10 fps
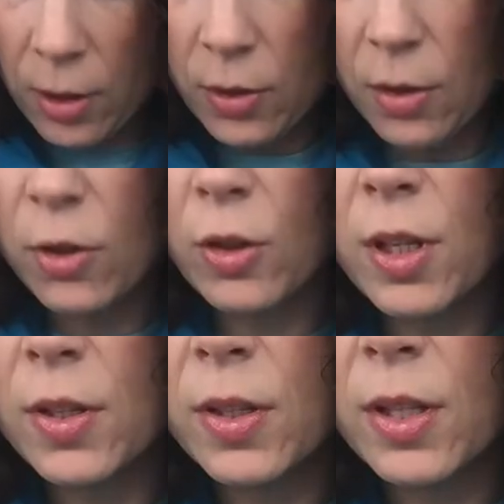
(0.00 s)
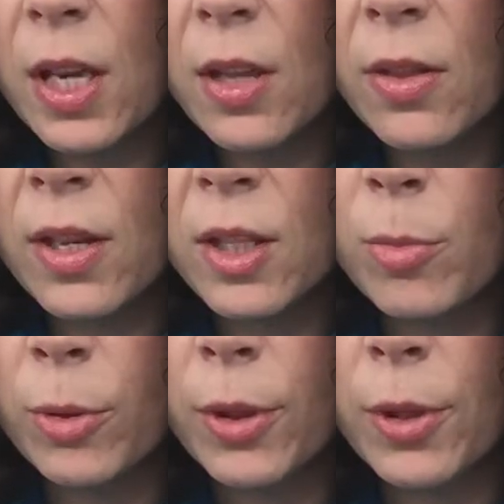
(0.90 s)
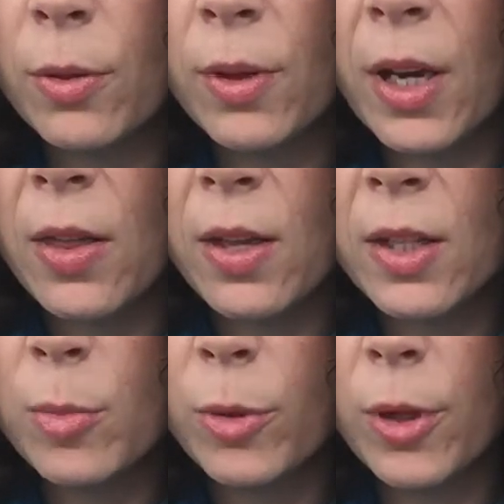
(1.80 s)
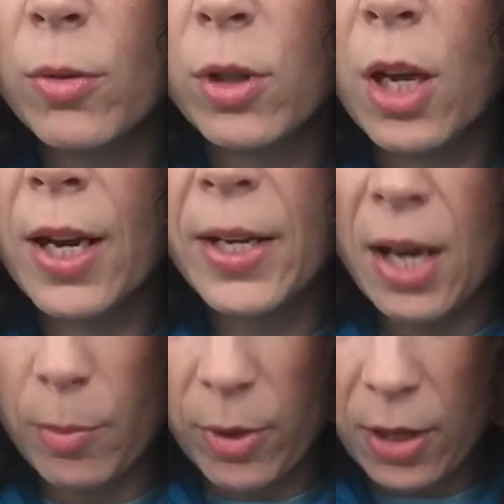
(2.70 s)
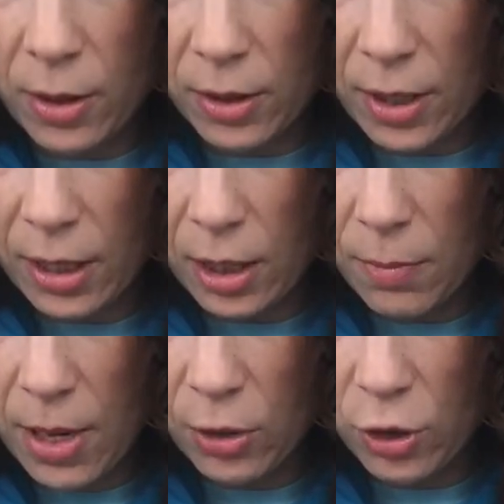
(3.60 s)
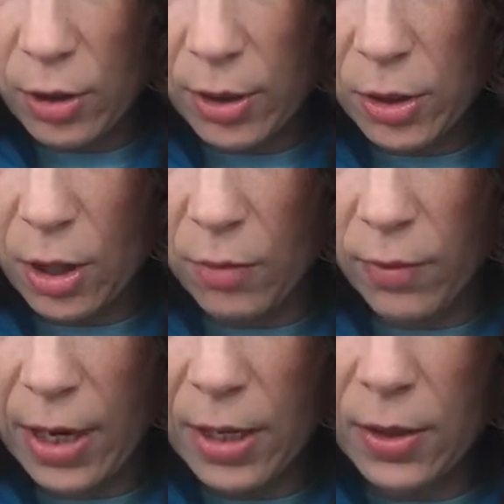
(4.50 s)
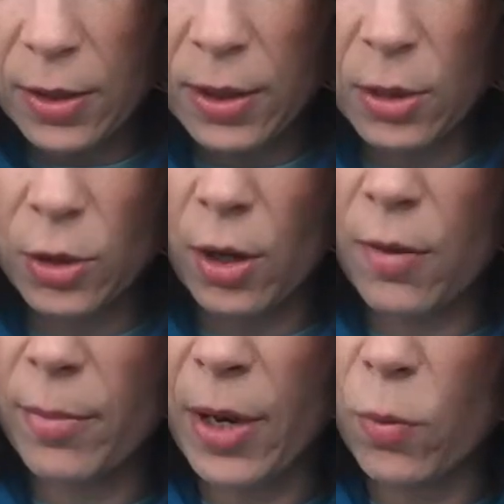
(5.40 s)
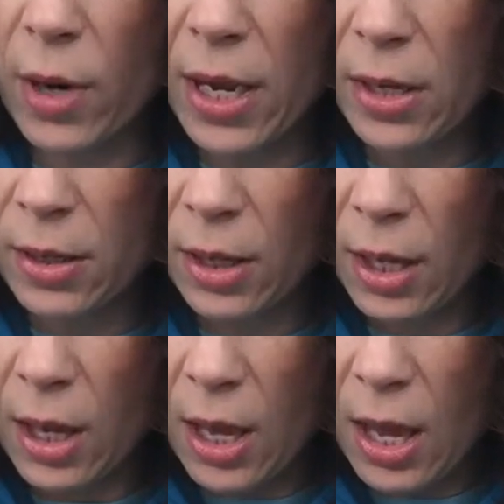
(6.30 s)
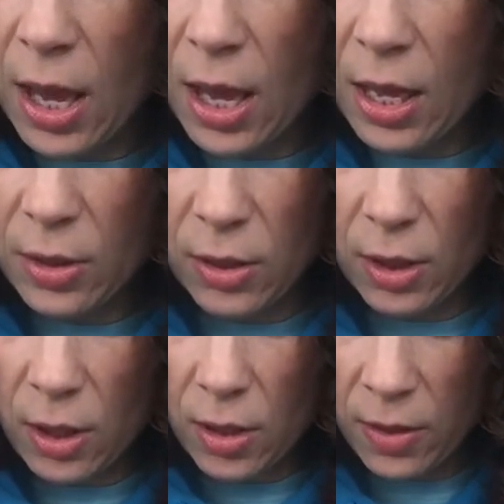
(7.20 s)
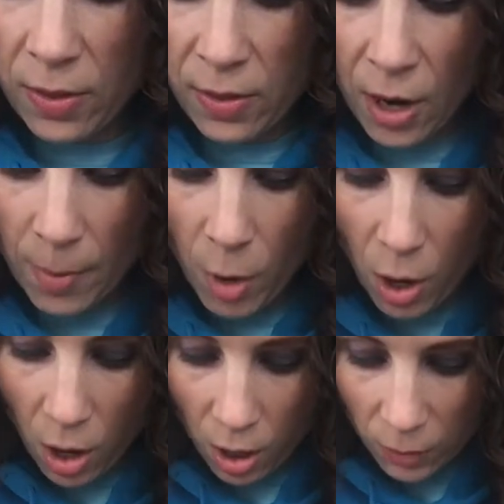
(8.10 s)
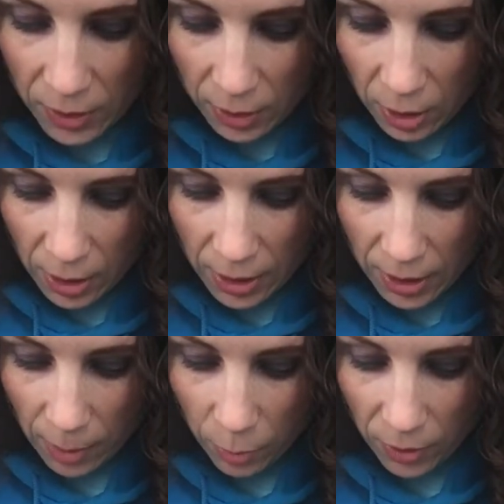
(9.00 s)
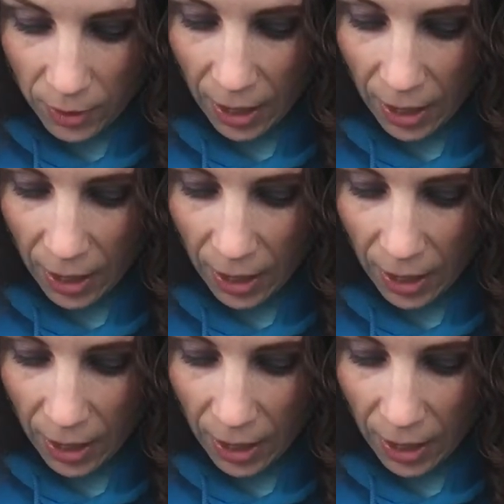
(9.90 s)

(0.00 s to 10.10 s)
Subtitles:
So as you can see, this blue and this blue line up, and there's like an imaginary dot right in the center of my white, and I'm always lining up with